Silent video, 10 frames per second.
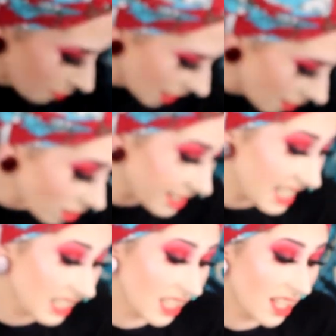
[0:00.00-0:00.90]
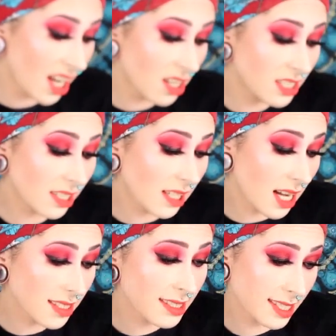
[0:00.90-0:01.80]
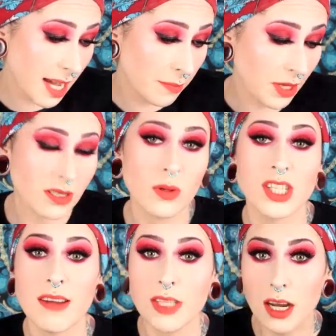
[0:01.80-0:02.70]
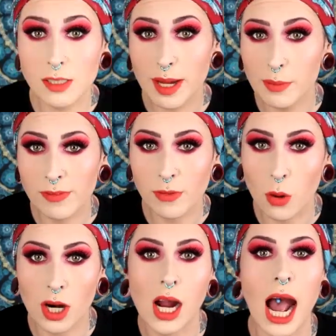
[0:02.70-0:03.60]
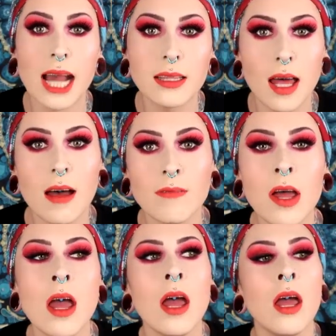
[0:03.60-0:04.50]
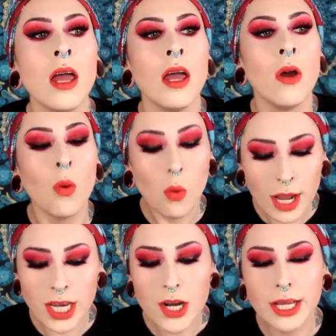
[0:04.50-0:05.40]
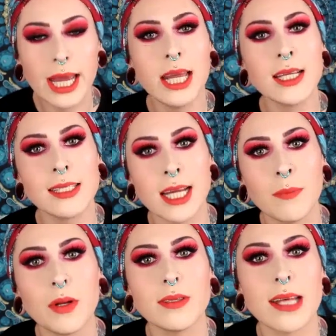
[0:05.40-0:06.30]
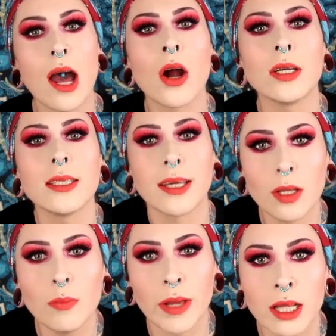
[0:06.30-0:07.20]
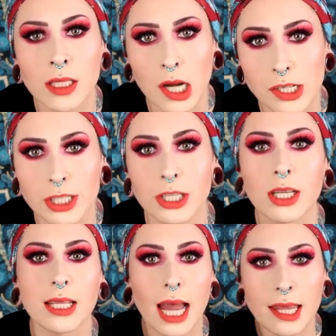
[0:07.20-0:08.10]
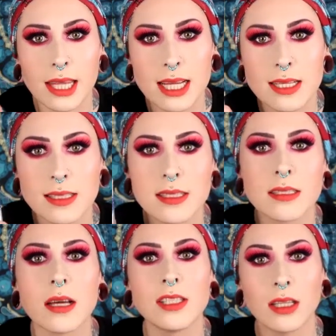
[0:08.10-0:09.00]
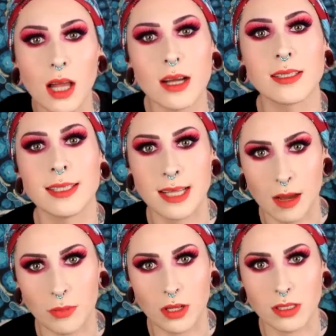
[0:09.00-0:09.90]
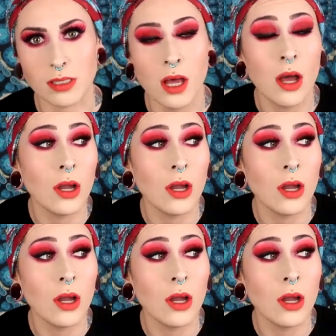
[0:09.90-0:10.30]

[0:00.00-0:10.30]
them here say that they are deluxe samples, which I've talked about before. I love when you're getting samples that are a little bit larger, like these deluxe samples.